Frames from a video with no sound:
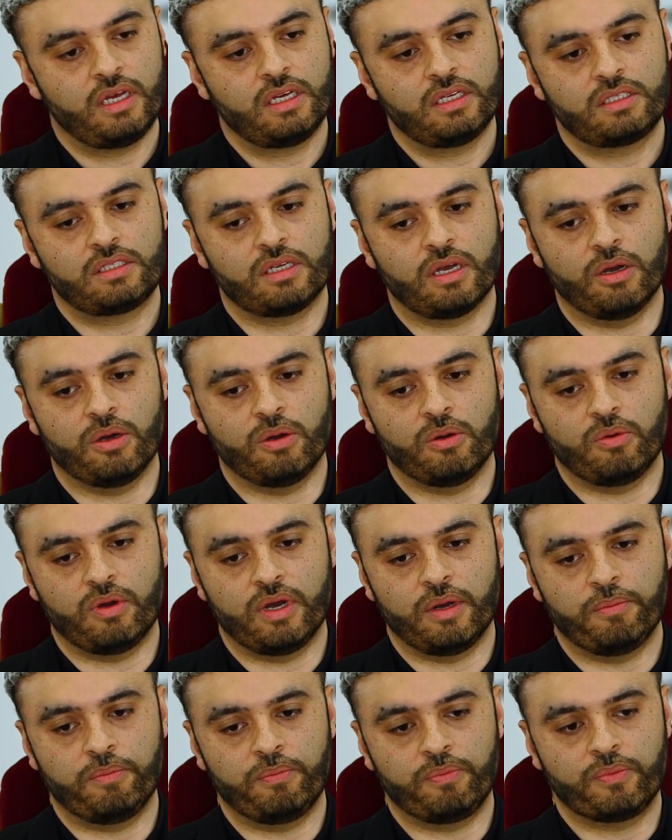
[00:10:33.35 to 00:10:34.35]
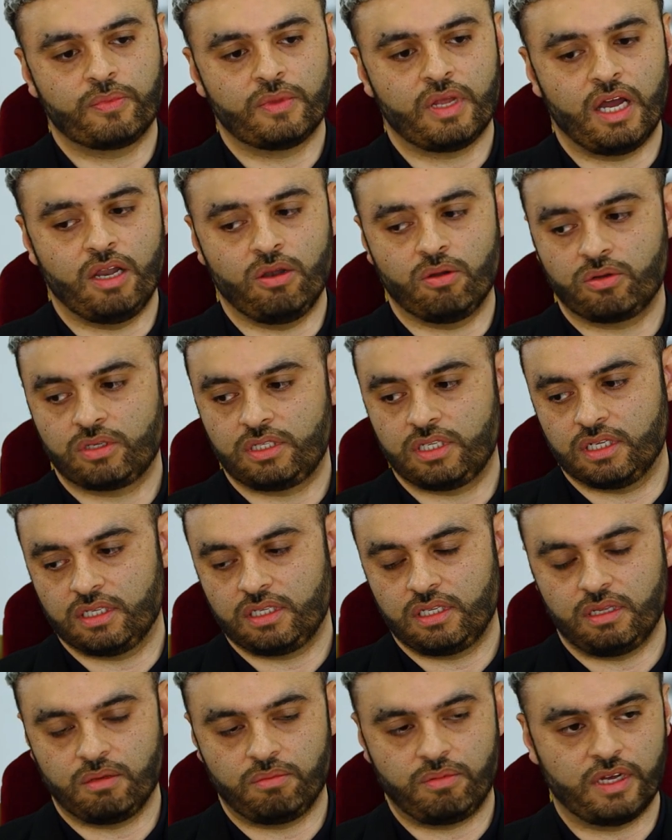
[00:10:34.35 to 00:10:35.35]
So I looked
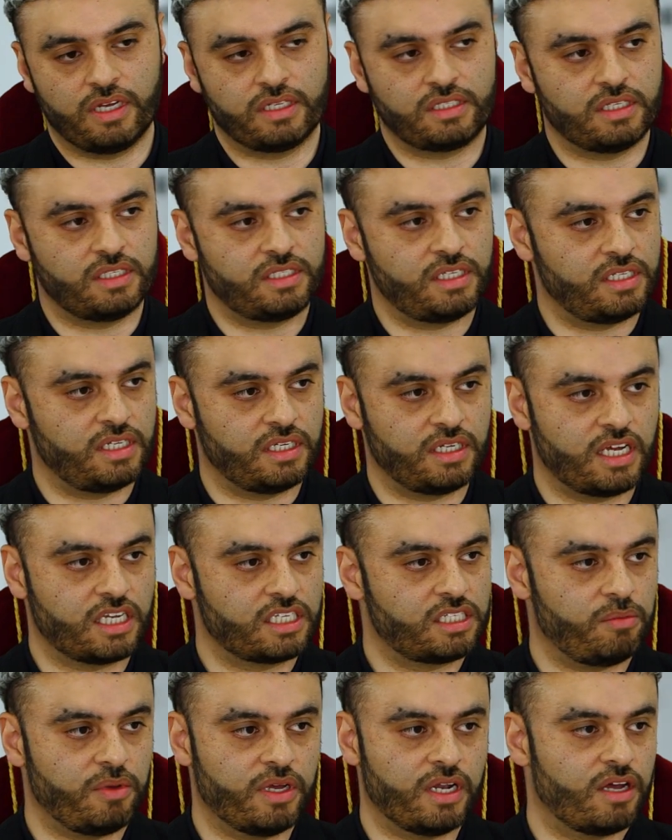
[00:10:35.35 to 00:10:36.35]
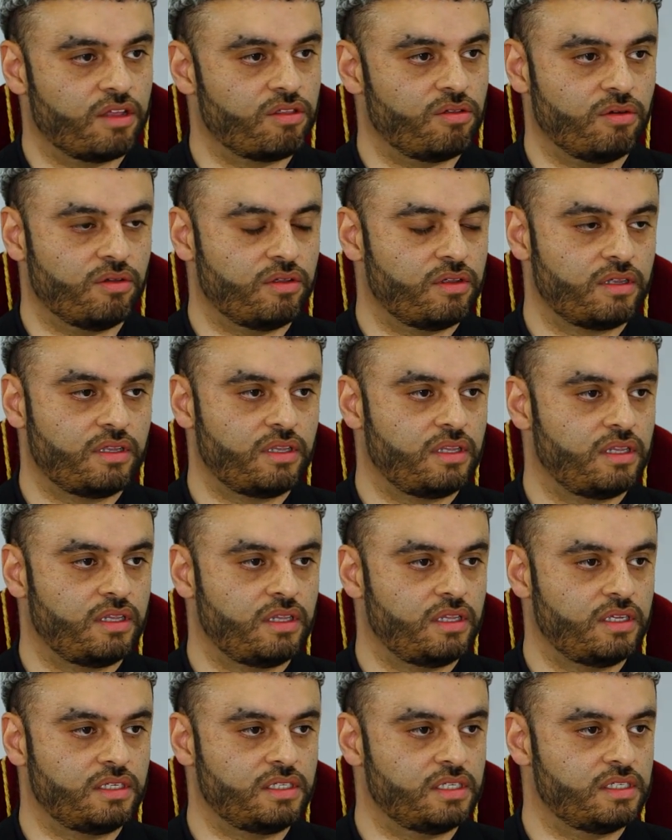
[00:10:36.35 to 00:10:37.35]
at the person sitting next to me and I thought,
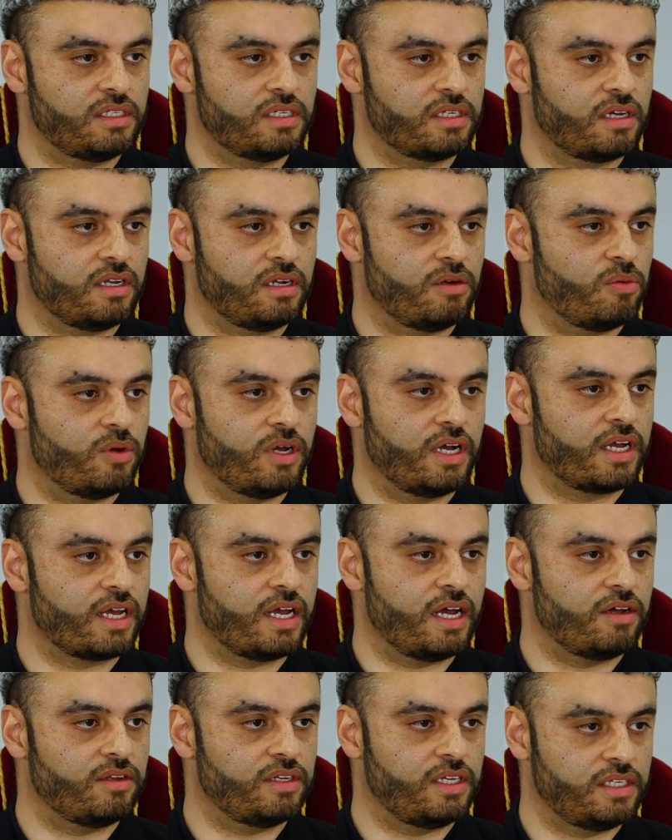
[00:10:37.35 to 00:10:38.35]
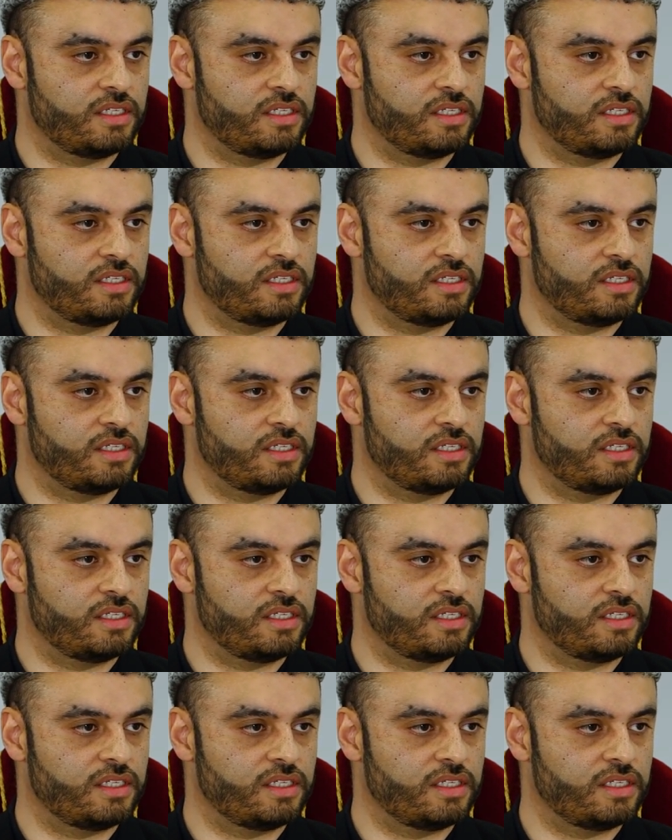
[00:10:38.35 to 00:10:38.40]
this isn't going to work out.